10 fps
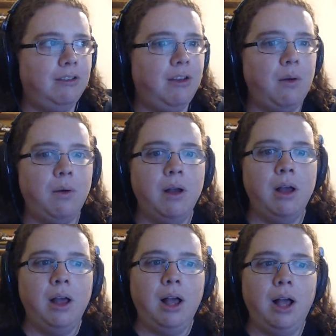So,
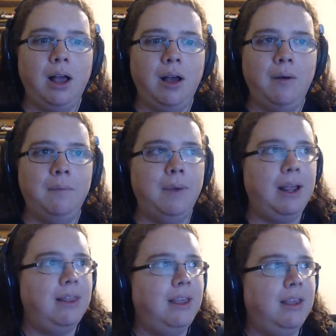
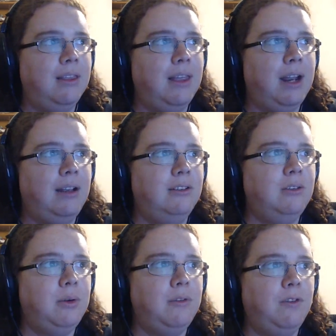I think that'll
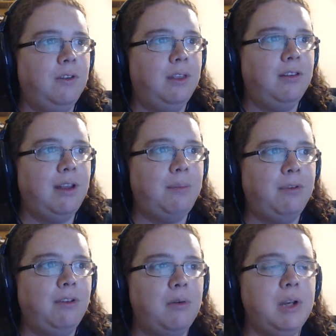do it for this
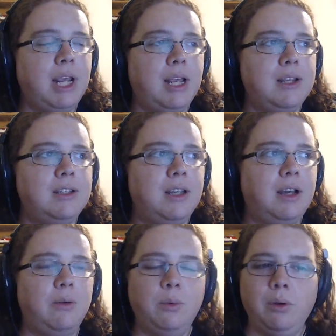episode, and
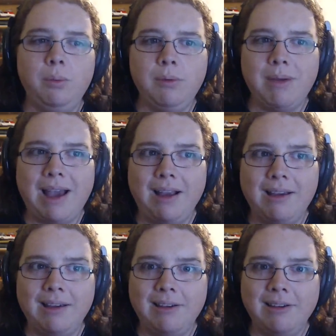we'll be
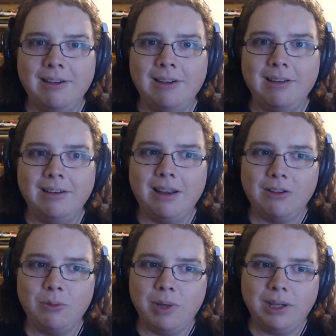back
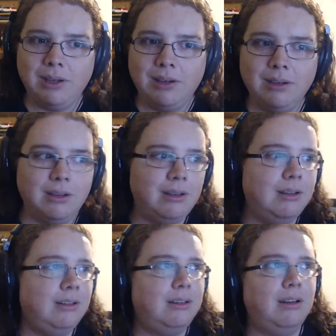next week
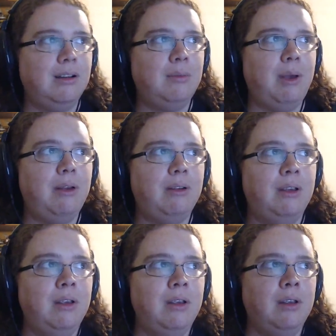to talk about
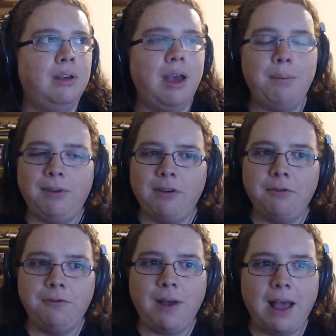
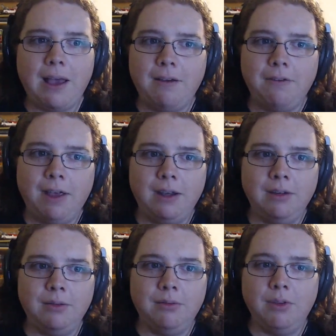episode 5
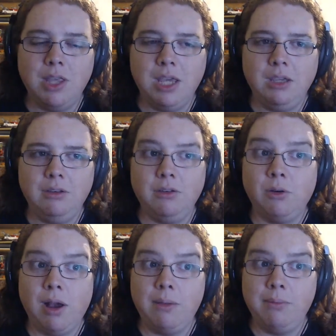and the
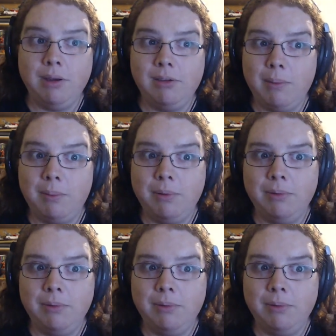tribe mix-up.